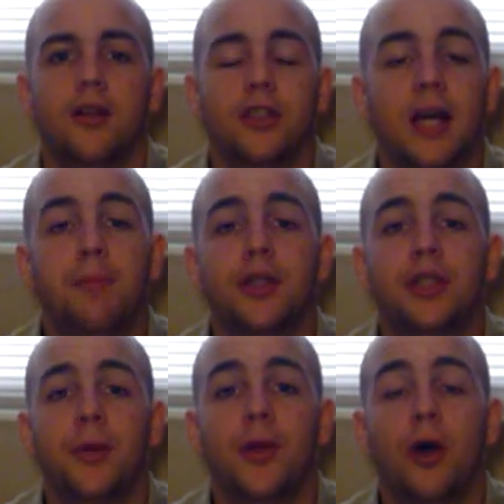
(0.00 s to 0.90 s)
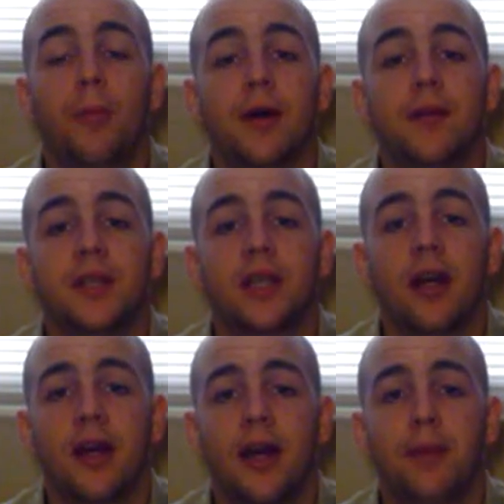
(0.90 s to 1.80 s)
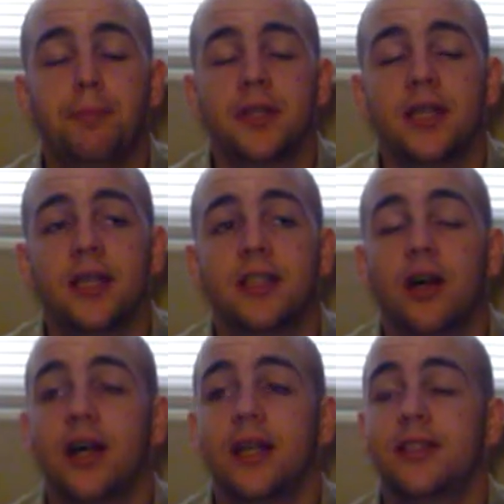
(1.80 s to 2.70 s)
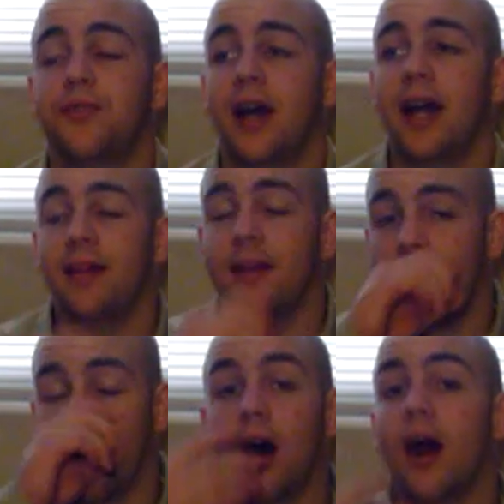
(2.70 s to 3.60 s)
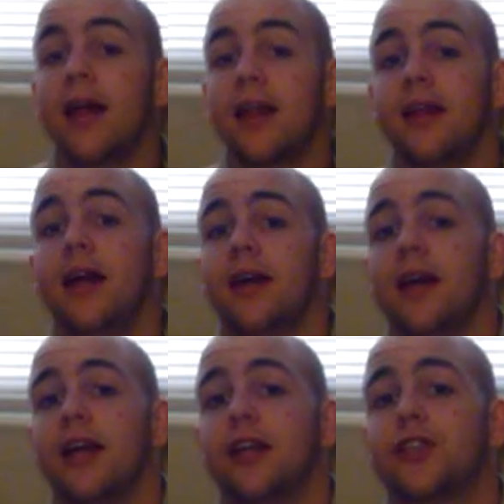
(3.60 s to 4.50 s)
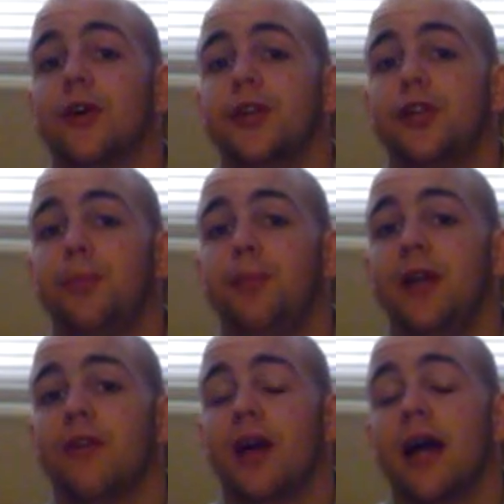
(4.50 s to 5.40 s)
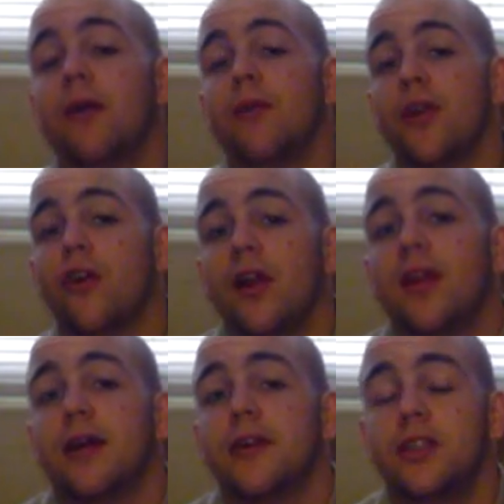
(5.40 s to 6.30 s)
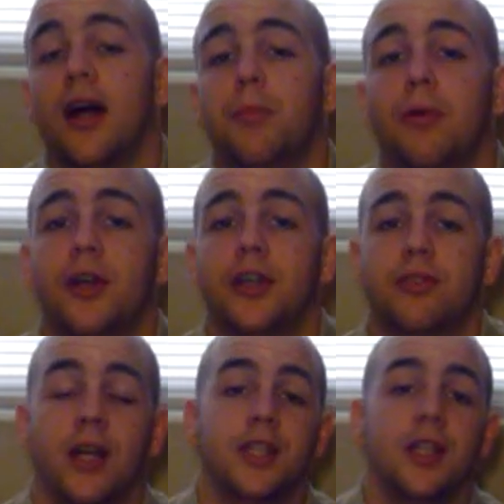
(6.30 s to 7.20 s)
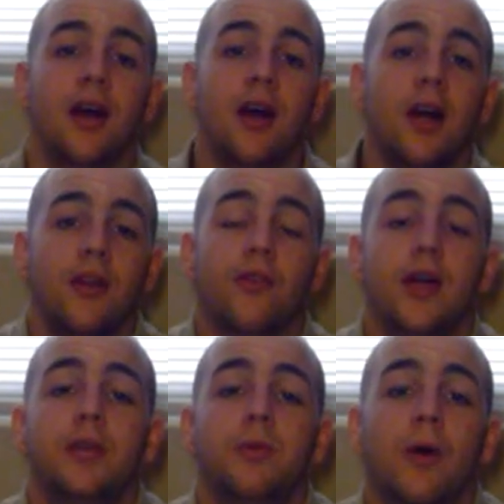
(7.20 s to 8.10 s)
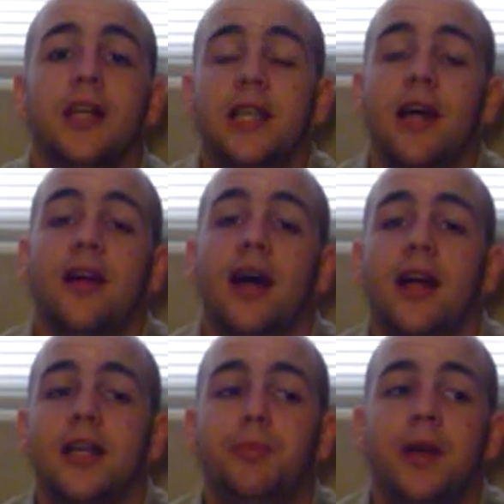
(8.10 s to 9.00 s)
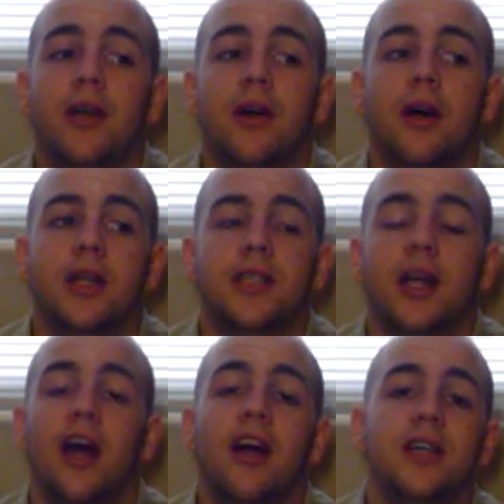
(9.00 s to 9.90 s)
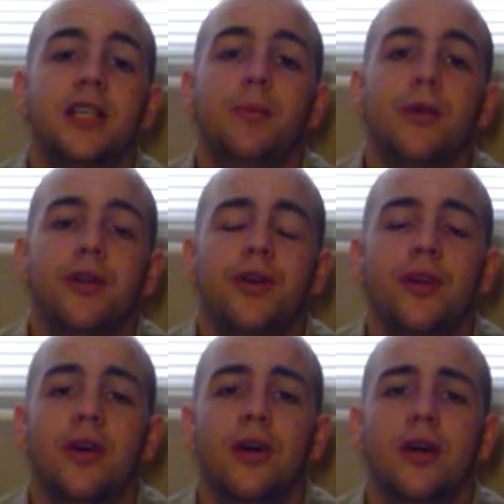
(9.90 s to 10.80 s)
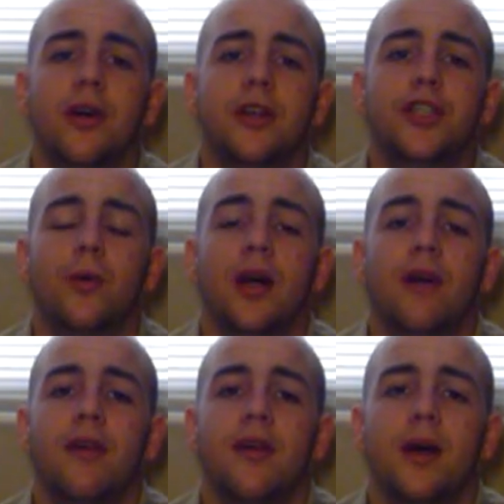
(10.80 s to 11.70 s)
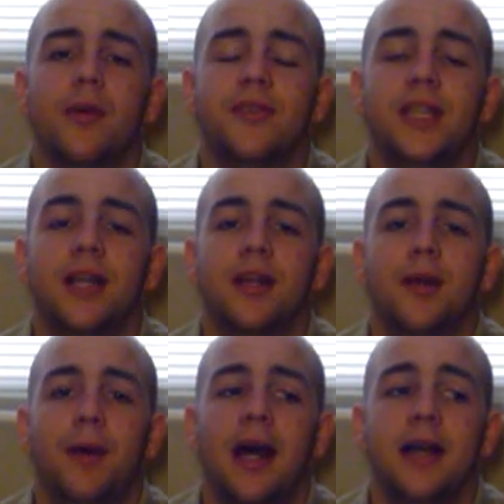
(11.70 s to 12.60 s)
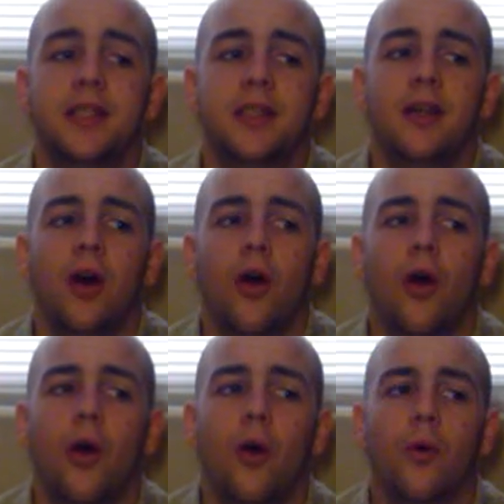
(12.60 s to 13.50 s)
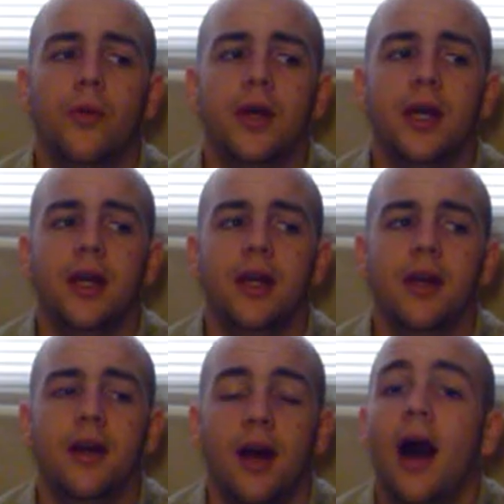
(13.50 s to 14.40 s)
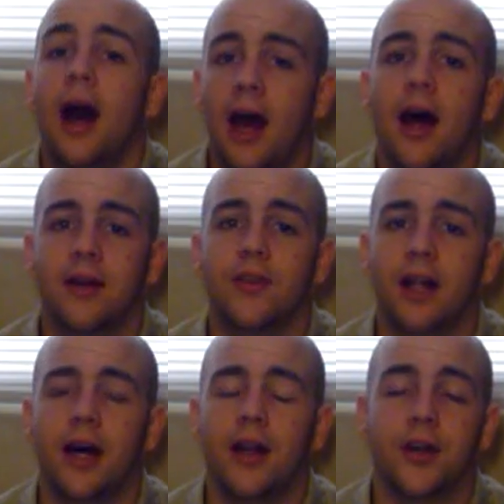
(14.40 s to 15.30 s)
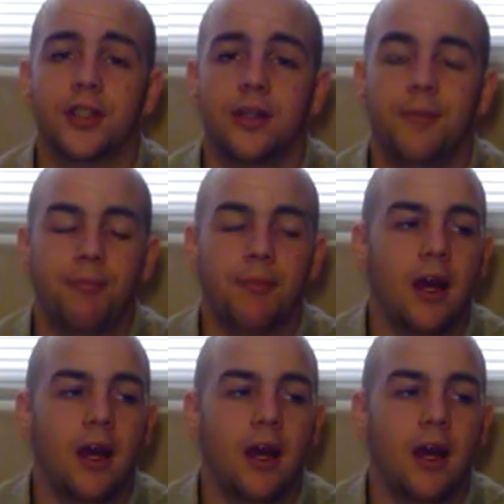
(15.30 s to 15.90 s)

There's not much that we know about this car yet, besides the fact that I think it's going to be around the $30,000 price range. The reason why I say that is because the car is similar to the Solera that we've seen in the past, only a hell of a lot nicer.